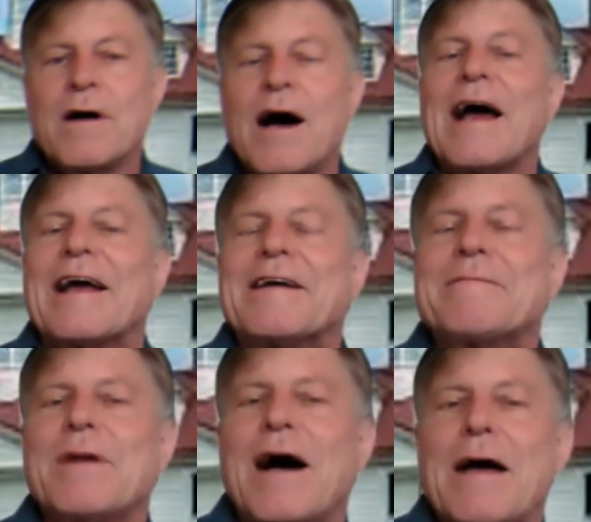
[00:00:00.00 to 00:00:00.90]
Hi,
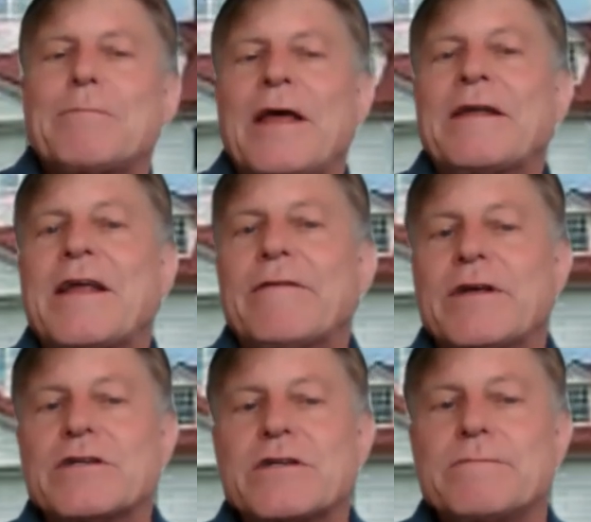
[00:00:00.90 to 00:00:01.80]
I'm Blaine
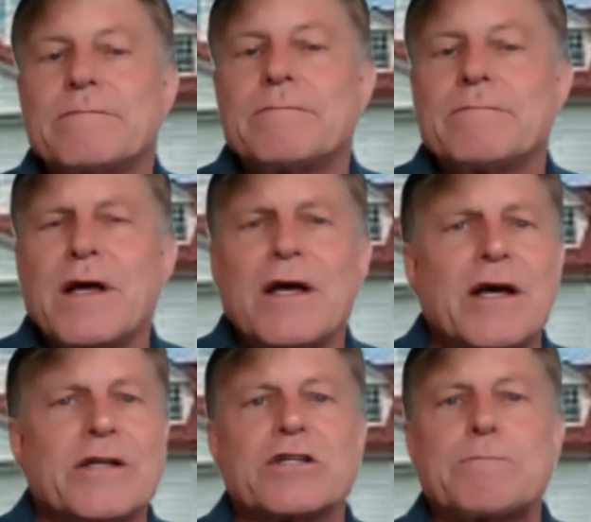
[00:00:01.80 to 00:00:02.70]
Davies.
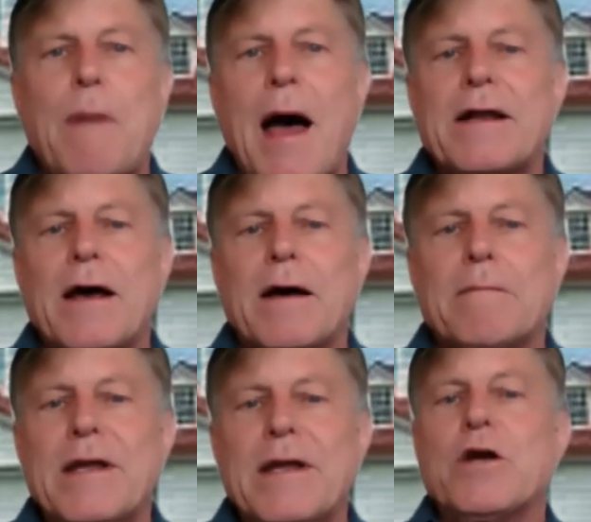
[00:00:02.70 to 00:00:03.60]
Despite a
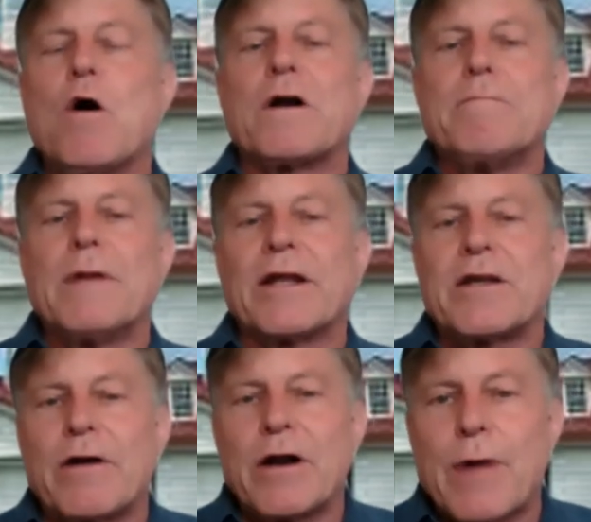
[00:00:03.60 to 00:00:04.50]
mediocre
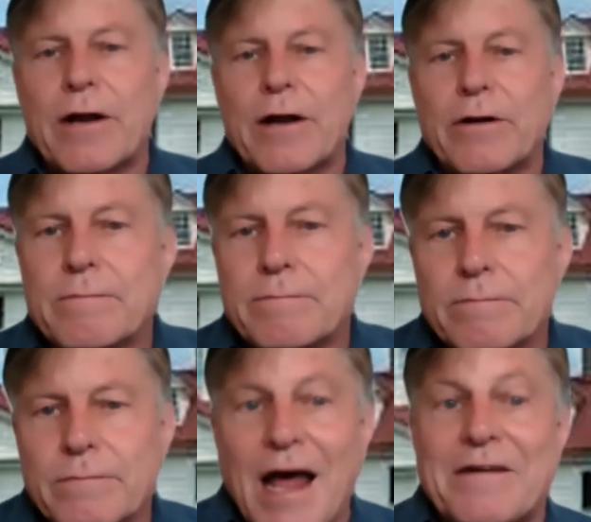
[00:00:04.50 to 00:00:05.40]
military record,
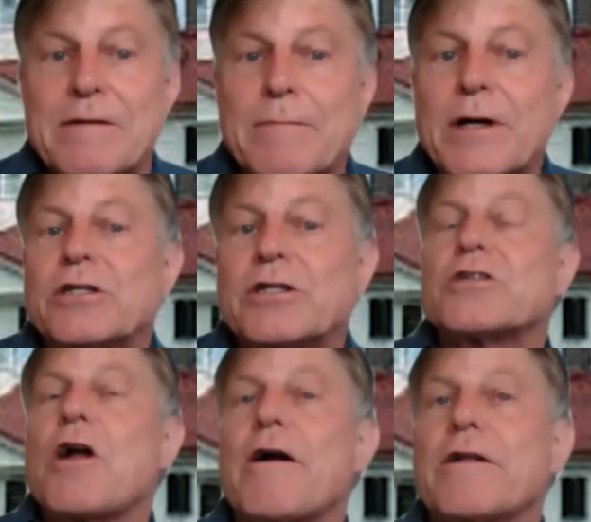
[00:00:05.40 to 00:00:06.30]
not to mention
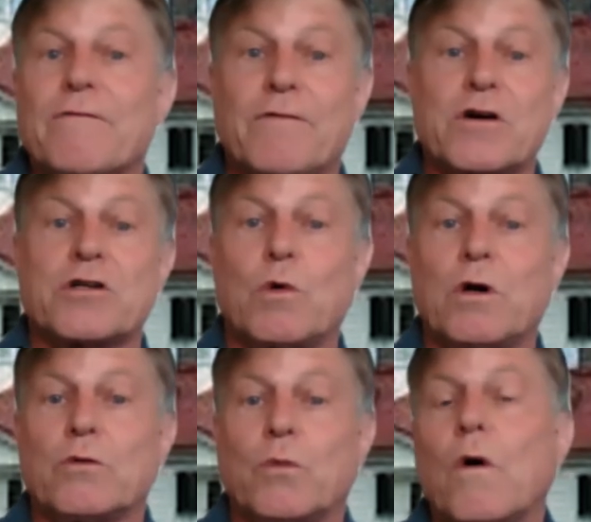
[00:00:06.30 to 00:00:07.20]
starting the First
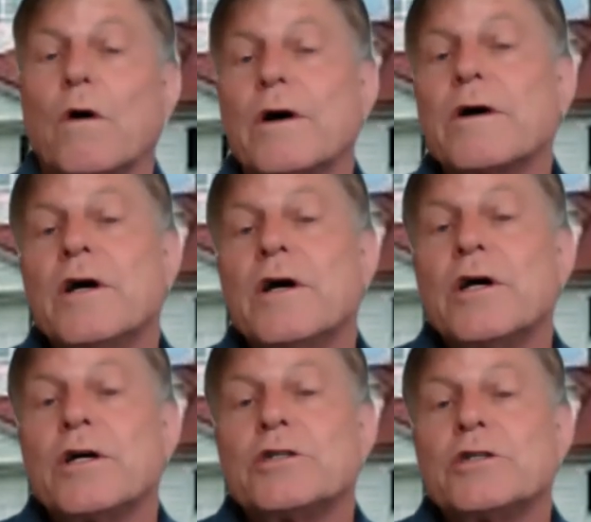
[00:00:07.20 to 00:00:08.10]
World War,
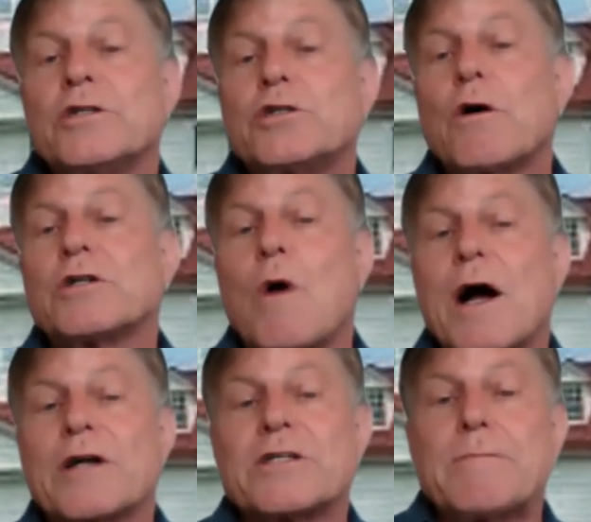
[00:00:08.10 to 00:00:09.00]
George
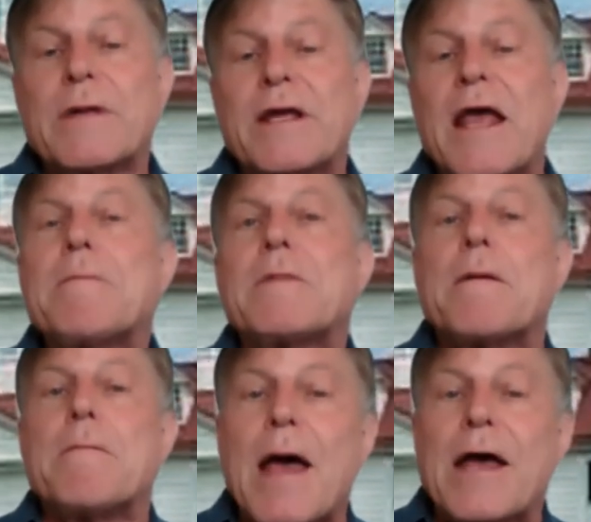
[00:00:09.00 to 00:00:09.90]
Washington became
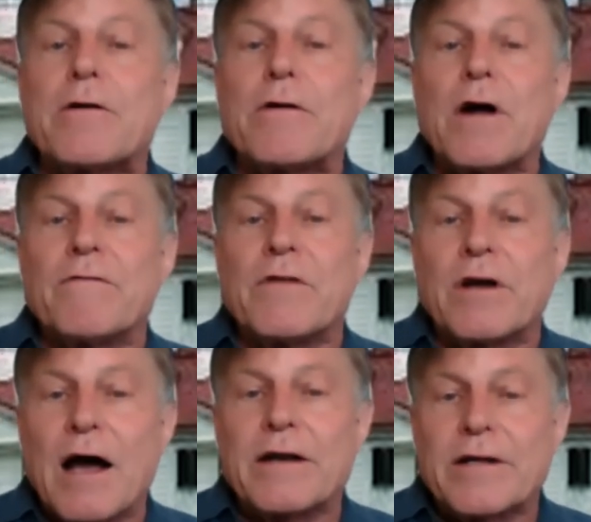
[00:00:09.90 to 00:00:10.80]
commander of the
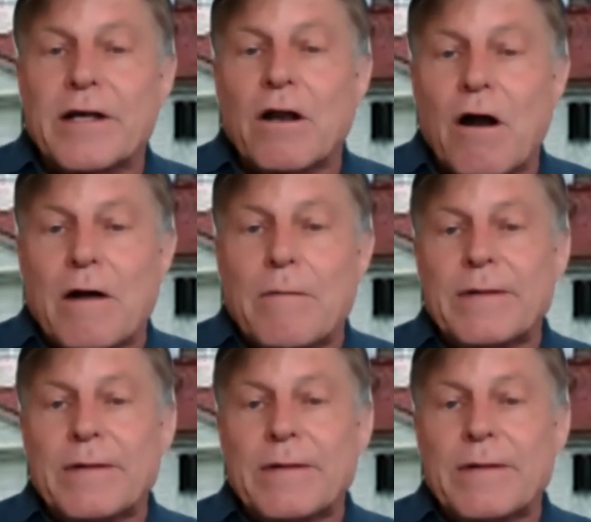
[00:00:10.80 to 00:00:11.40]
Continental Army.